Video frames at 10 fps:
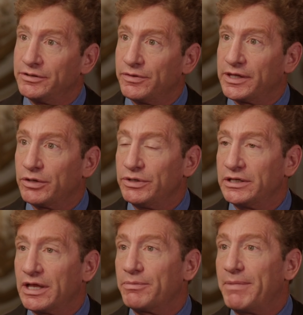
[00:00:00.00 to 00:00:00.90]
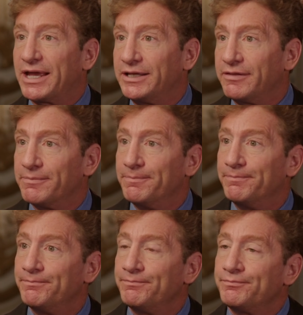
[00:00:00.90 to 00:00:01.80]
do you um, think you need another mechanism?
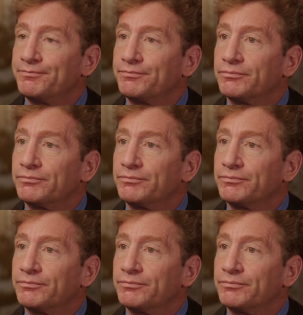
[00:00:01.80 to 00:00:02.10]
We have